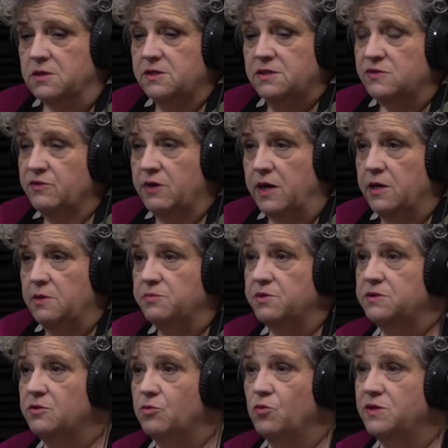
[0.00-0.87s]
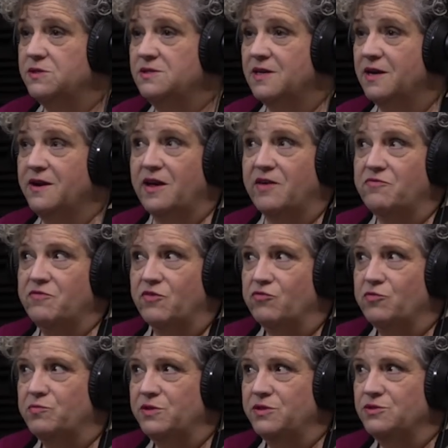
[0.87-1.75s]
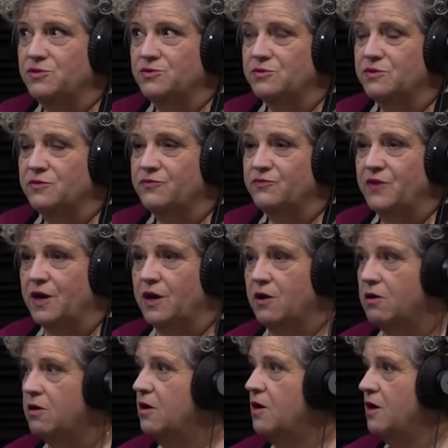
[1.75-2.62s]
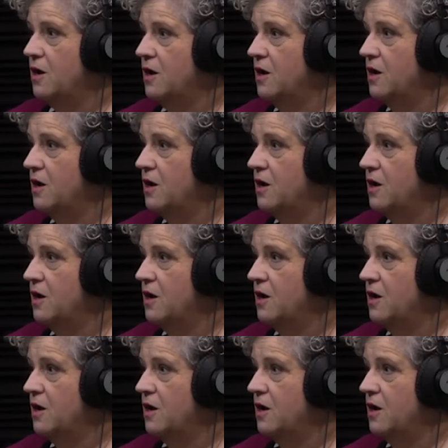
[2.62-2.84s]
That's fine. But the ones that have never been to a fair,